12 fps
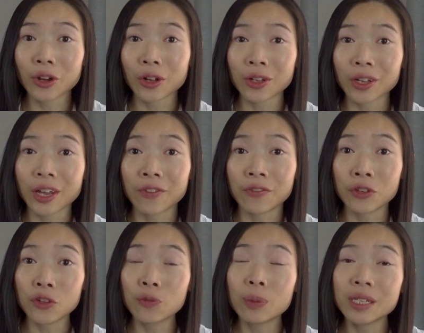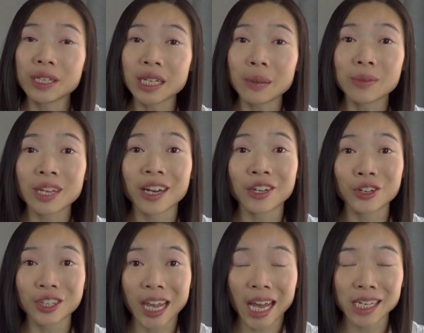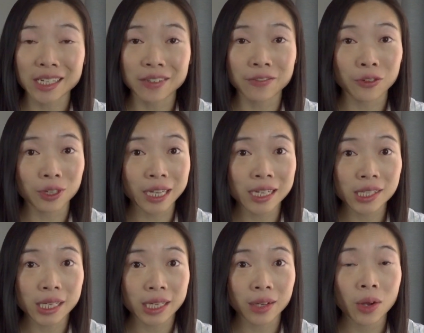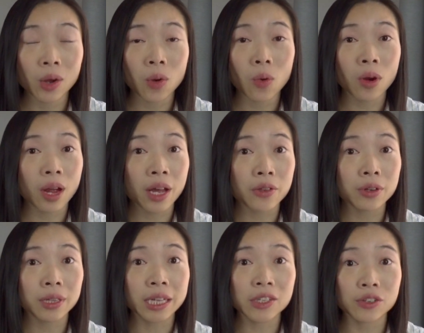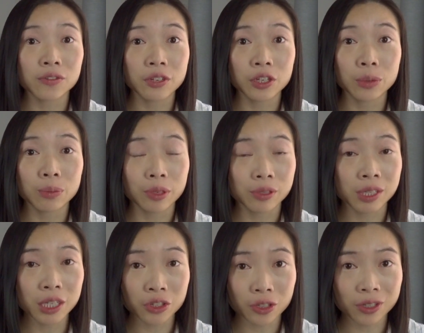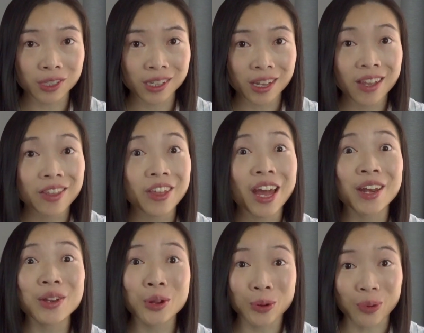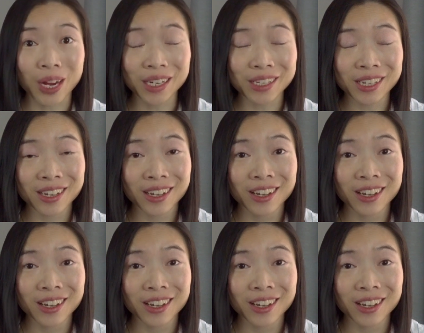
all, if you've been deemed a good candidate for LASIK or other laser vision procedures, then great.